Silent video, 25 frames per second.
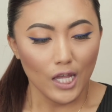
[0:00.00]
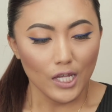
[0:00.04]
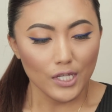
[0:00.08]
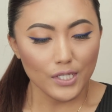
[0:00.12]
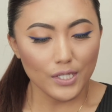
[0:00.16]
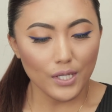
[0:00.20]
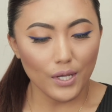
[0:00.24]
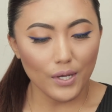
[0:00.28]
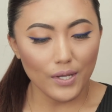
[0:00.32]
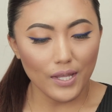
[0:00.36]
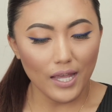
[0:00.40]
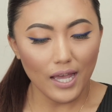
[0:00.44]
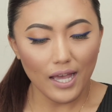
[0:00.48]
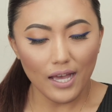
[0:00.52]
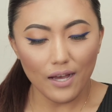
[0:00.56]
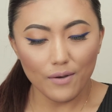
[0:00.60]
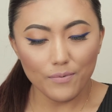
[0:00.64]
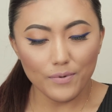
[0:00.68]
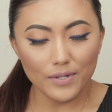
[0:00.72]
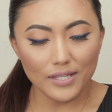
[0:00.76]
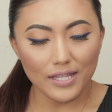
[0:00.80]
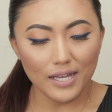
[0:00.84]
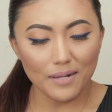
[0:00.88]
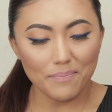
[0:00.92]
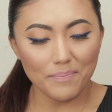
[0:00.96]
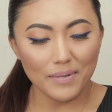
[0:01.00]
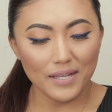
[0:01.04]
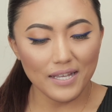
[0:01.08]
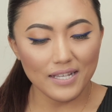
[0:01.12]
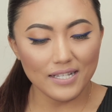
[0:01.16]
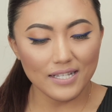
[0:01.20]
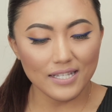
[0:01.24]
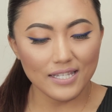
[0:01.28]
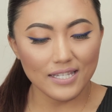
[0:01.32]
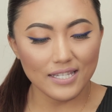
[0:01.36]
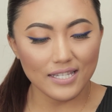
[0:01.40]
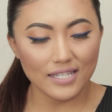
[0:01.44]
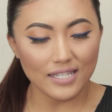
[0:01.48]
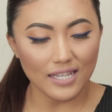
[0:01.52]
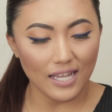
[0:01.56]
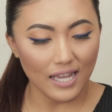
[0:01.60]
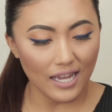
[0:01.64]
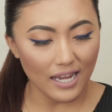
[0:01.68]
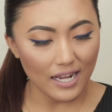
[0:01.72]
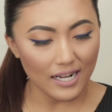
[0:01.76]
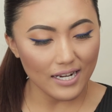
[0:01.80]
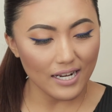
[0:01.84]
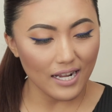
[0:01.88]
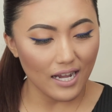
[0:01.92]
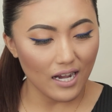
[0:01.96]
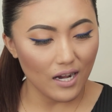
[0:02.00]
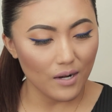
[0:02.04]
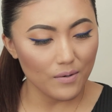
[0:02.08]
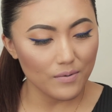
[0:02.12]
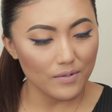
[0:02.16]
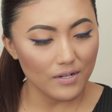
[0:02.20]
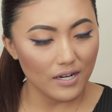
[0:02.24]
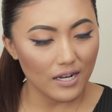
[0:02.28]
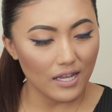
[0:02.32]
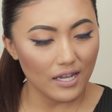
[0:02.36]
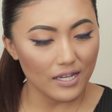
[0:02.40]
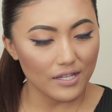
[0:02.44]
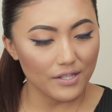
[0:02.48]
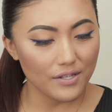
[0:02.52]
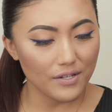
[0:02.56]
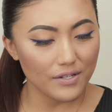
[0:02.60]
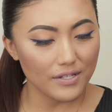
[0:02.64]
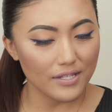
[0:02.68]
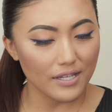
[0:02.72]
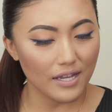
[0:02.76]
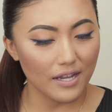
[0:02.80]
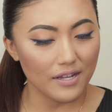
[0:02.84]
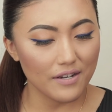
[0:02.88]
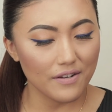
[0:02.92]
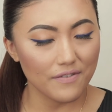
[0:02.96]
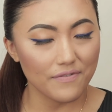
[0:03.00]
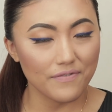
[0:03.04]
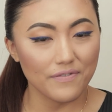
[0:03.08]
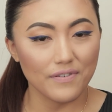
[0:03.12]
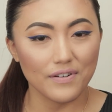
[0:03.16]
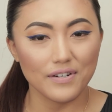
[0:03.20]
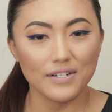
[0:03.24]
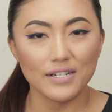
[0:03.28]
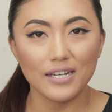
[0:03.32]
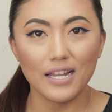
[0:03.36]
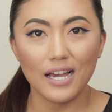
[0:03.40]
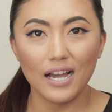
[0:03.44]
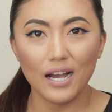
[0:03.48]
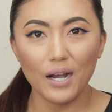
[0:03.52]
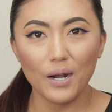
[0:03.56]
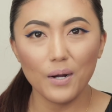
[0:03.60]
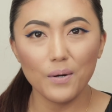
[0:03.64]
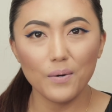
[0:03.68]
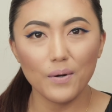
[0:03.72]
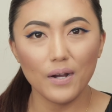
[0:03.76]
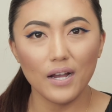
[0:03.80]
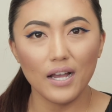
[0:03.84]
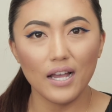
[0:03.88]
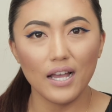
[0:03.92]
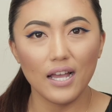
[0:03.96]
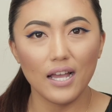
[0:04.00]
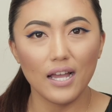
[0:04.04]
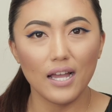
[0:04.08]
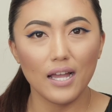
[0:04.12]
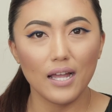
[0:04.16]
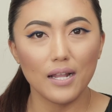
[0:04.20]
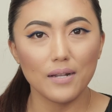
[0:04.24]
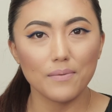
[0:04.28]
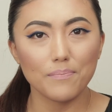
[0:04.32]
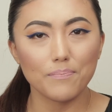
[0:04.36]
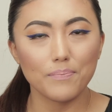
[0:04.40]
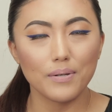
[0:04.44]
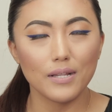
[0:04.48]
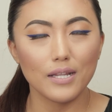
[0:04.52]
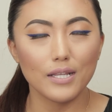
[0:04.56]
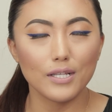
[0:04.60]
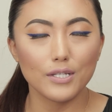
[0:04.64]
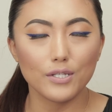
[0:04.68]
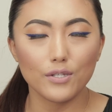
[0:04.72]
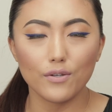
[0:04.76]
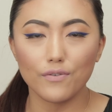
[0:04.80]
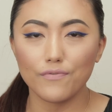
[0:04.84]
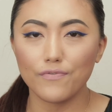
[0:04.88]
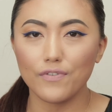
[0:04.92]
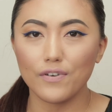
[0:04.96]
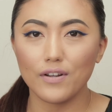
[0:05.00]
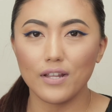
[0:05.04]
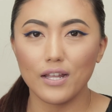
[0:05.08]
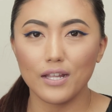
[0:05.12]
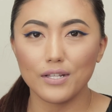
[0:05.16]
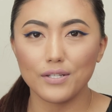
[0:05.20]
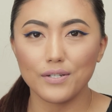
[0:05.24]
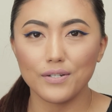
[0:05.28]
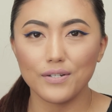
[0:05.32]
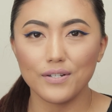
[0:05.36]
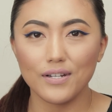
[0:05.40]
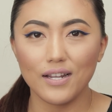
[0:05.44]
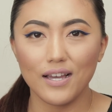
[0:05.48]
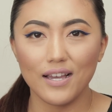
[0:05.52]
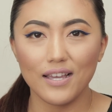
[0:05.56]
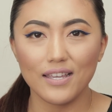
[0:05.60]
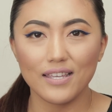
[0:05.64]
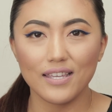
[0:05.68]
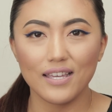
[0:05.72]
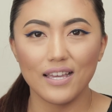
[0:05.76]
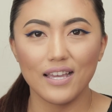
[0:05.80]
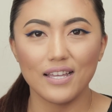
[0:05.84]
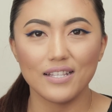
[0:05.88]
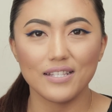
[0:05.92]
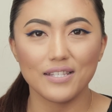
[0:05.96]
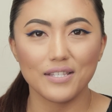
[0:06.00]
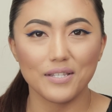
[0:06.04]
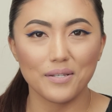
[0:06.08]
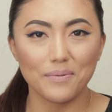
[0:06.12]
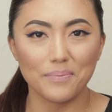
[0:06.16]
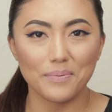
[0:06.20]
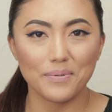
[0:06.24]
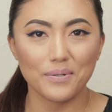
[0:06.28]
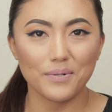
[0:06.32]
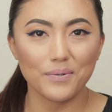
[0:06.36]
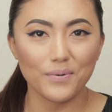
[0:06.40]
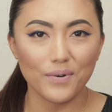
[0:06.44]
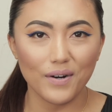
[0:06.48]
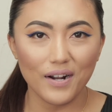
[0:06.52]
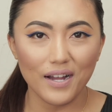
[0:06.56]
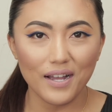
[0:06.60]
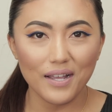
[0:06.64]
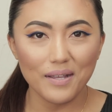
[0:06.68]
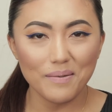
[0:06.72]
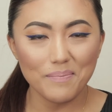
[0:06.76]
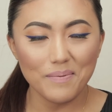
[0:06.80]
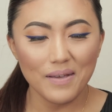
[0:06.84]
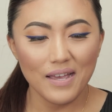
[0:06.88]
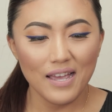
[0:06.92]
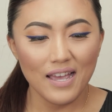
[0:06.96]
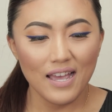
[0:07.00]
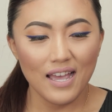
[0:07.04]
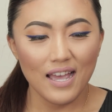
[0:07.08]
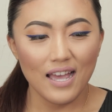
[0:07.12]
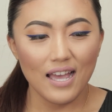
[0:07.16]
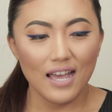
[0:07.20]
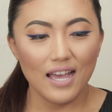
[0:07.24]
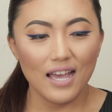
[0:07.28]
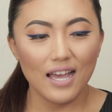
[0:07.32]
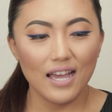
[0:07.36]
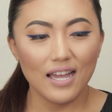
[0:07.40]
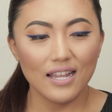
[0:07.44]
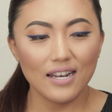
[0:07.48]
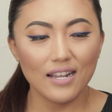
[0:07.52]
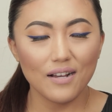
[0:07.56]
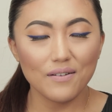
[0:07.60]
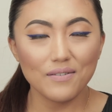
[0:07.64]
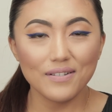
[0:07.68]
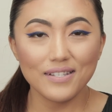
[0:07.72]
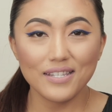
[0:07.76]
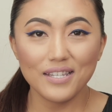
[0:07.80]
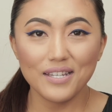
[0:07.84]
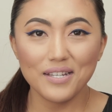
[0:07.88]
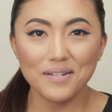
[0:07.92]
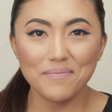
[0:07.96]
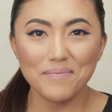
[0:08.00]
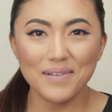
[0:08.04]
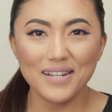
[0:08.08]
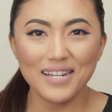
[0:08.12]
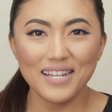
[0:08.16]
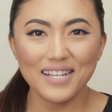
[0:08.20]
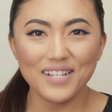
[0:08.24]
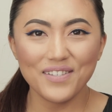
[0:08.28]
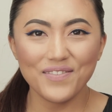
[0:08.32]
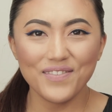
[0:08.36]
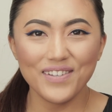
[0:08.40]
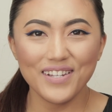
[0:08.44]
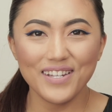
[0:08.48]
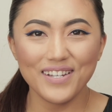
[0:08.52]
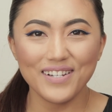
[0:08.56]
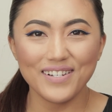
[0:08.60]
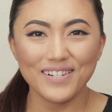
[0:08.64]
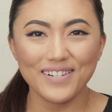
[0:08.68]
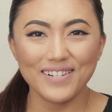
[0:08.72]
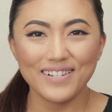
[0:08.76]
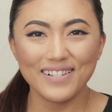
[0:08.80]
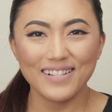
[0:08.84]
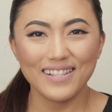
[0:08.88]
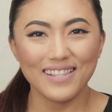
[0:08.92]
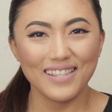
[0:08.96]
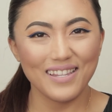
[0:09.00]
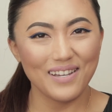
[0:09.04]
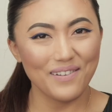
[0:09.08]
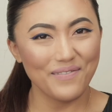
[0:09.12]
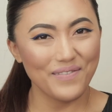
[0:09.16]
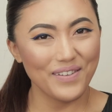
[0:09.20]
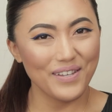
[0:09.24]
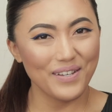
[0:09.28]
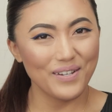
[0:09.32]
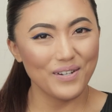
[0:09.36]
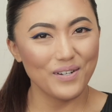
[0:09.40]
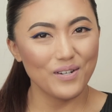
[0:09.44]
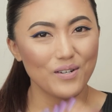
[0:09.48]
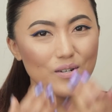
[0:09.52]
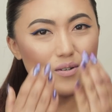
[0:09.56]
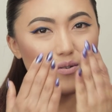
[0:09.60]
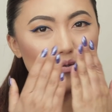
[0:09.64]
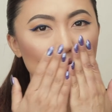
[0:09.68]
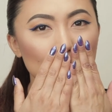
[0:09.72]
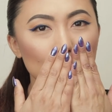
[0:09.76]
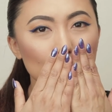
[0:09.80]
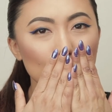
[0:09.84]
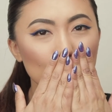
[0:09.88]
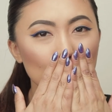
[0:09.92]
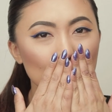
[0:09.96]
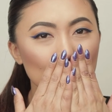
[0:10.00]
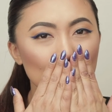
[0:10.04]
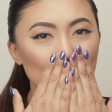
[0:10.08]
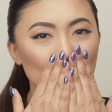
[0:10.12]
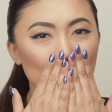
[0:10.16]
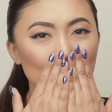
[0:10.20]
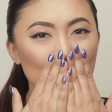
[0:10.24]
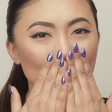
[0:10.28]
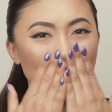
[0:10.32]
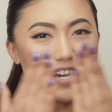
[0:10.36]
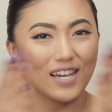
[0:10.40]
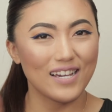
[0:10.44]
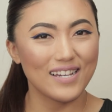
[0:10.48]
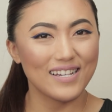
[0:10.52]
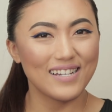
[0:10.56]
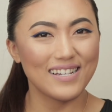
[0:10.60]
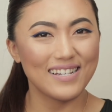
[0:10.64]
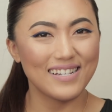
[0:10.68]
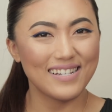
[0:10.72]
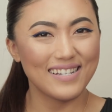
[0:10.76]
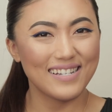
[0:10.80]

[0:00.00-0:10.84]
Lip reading: So yeah, with that being said, I would like to sign off for now, and please don't forget to like and subscribe, and I will see you in my next video. Love you. Mwah.